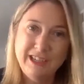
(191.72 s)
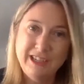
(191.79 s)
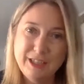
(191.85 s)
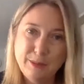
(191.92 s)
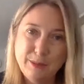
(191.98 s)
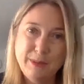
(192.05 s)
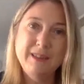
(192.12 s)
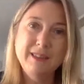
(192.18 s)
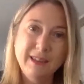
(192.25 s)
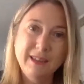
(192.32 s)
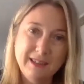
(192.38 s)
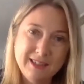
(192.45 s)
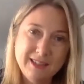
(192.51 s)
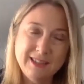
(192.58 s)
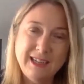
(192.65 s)
it's about the
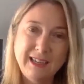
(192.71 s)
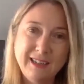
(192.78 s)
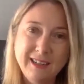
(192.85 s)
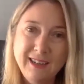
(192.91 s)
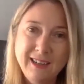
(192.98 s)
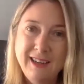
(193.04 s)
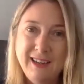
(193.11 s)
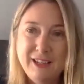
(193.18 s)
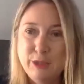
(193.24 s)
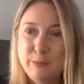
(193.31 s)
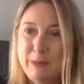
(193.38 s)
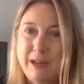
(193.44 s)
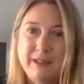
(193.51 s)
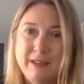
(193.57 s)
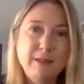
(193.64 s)
listening, it's
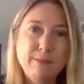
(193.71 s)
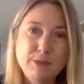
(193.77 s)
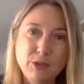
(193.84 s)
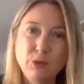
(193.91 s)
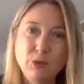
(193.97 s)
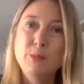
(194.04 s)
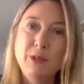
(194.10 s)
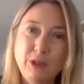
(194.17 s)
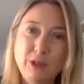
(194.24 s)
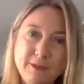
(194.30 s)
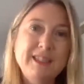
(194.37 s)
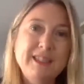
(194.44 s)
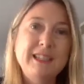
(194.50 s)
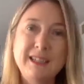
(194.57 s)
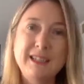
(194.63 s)
about the absorbing of
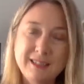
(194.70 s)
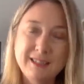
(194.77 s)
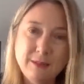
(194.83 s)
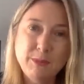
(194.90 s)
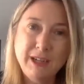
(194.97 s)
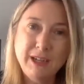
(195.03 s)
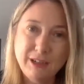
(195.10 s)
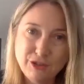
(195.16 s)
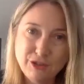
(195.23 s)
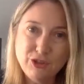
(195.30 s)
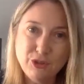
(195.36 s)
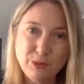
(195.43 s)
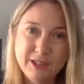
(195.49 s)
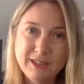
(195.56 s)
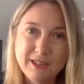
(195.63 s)
seeing someone else
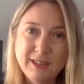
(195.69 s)
do it.